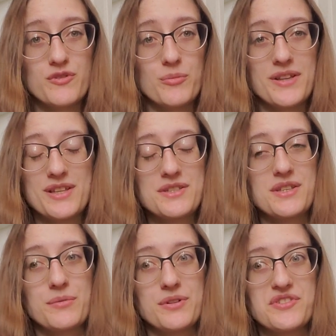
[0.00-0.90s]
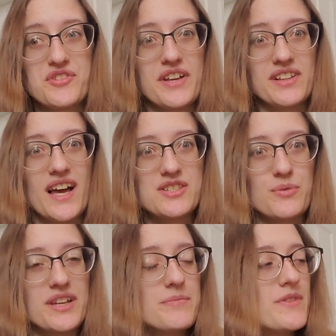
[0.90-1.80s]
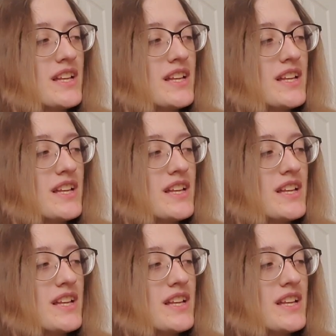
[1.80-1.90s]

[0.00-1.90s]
filming this, it was like last week.